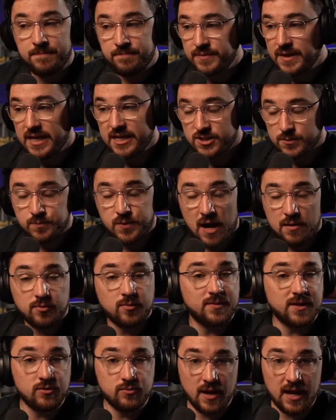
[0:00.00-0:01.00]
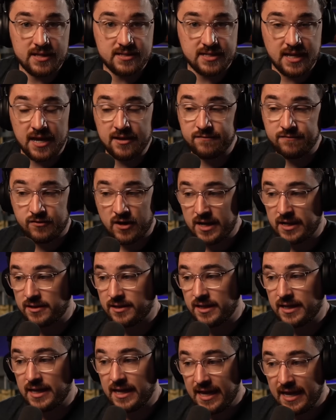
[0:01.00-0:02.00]
it's probably Red Dead,
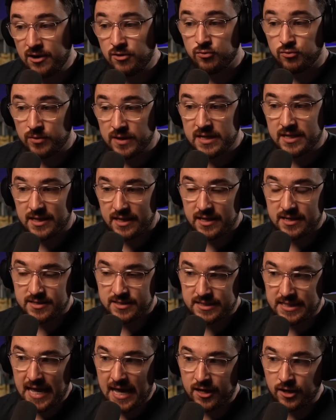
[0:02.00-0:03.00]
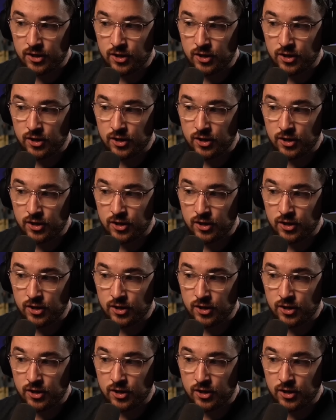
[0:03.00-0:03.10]
frankly. It really is that